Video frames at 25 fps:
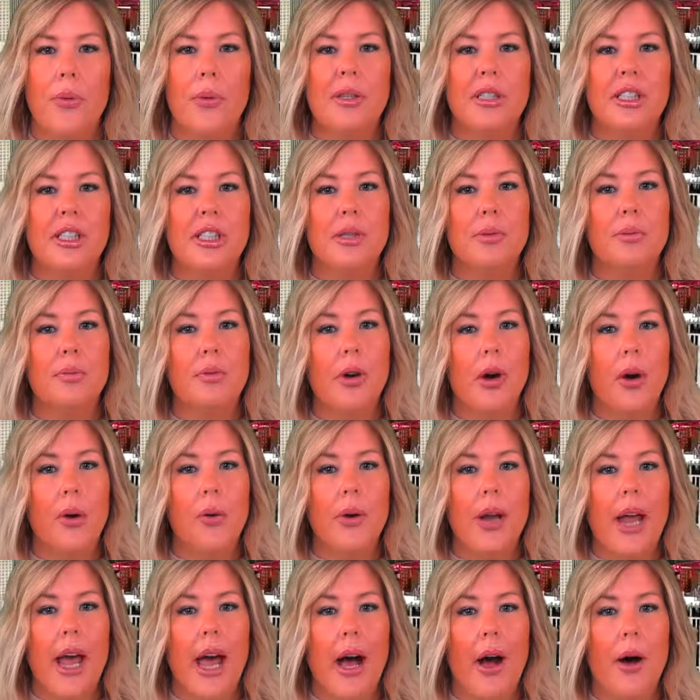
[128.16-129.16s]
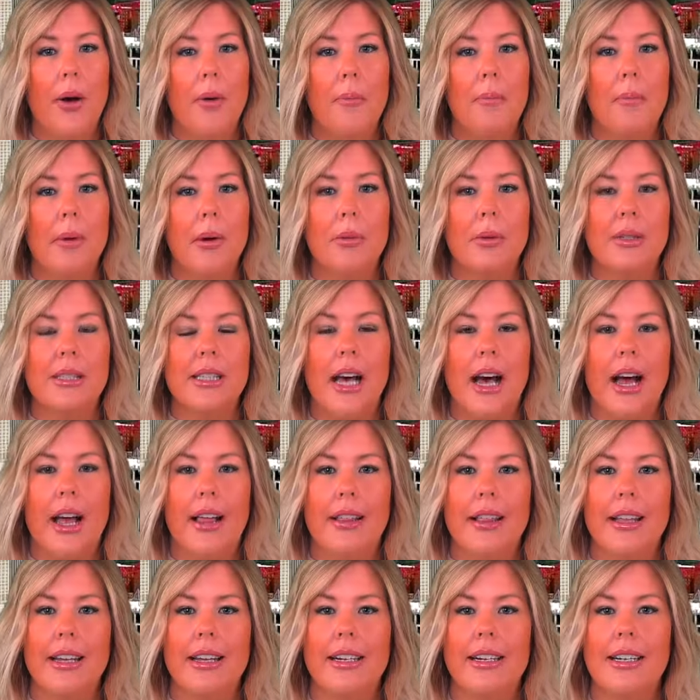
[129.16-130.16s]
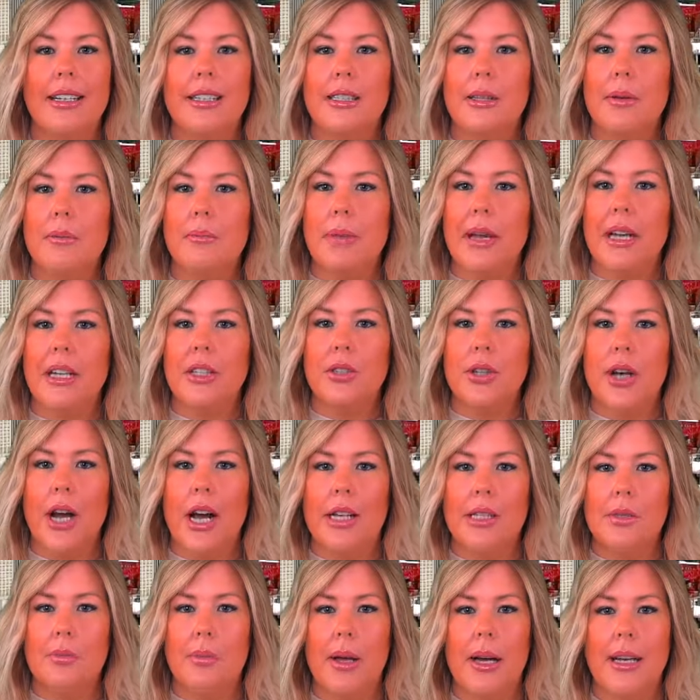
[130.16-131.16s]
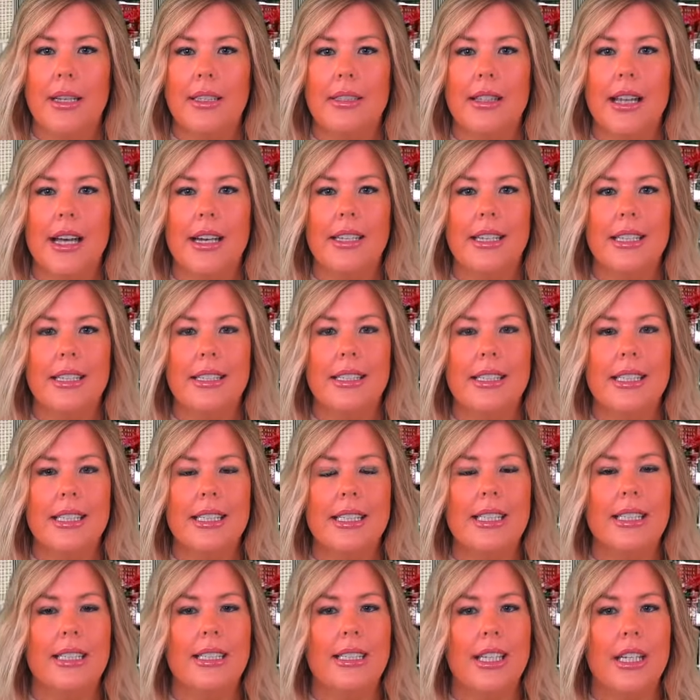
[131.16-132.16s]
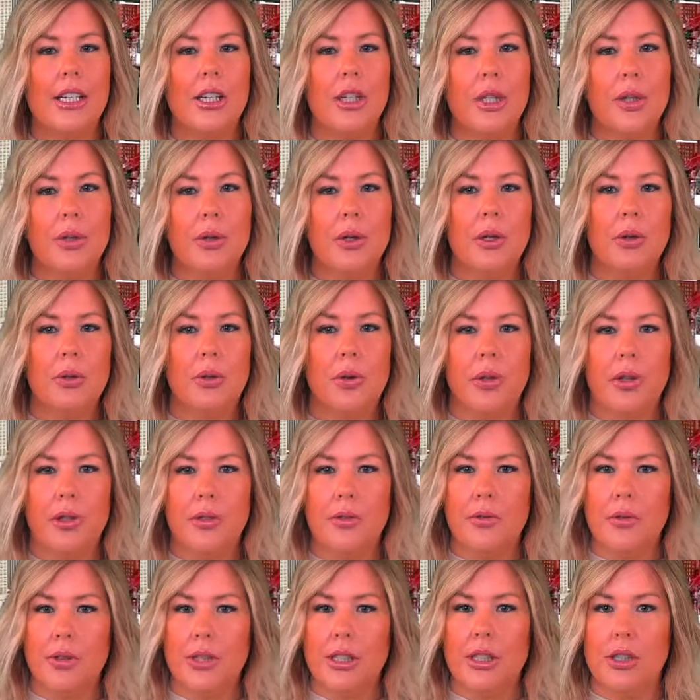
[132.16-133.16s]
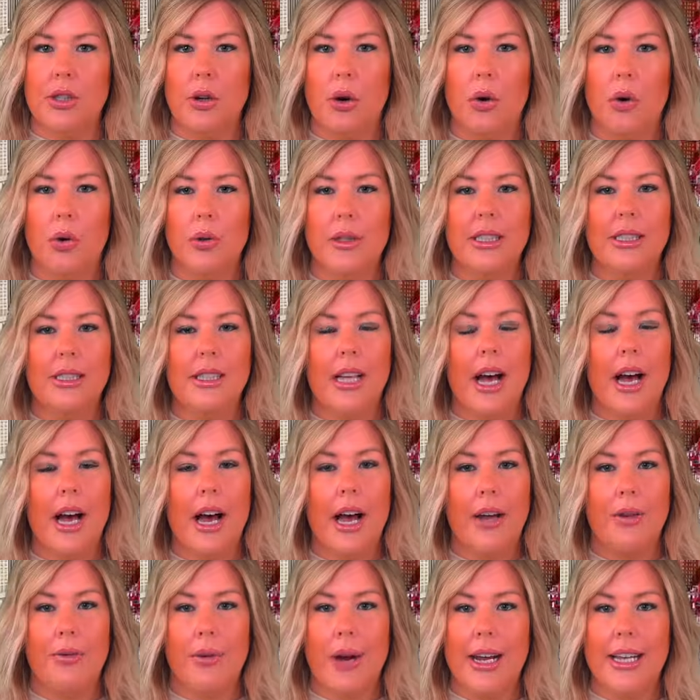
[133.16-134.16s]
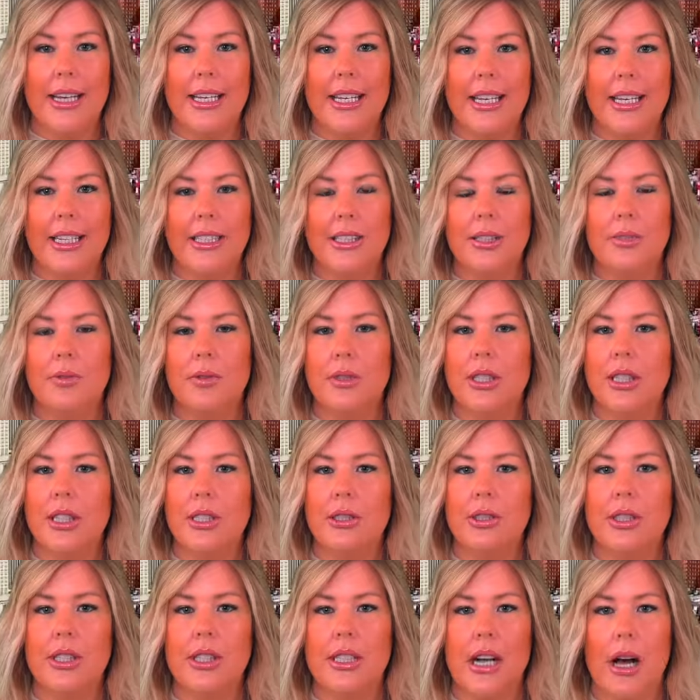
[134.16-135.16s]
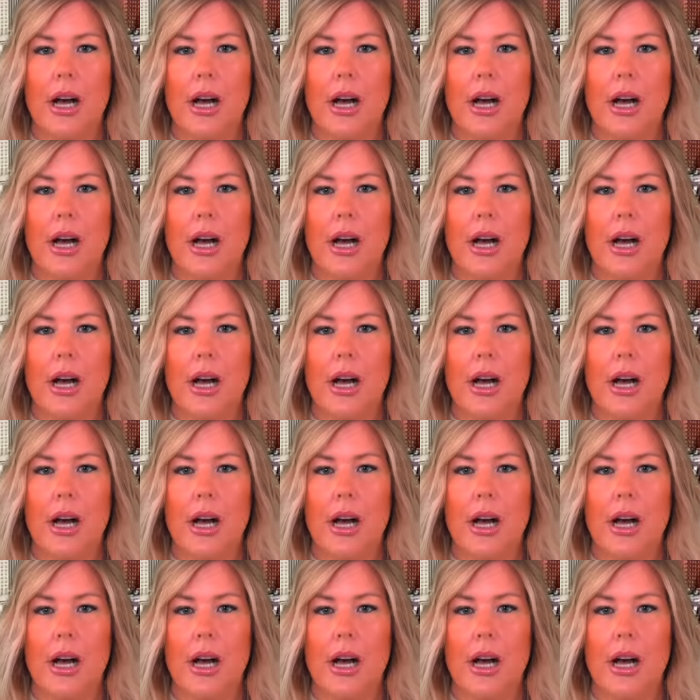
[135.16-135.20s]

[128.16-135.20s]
which is a pro now, but was highlighted as a major aspect that needs to continue in order for it to hold its high rankings for years to